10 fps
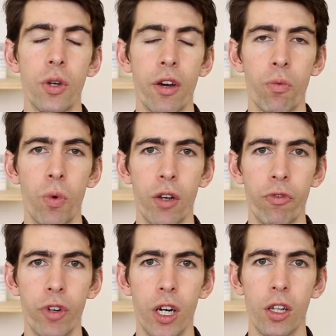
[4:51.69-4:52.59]
you have
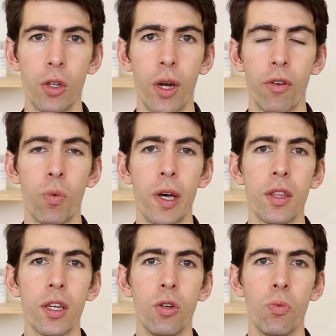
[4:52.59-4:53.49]
one file, you have
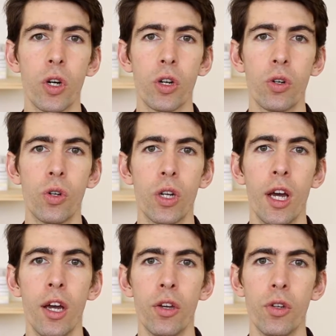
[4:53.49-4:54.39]
one thing you work on,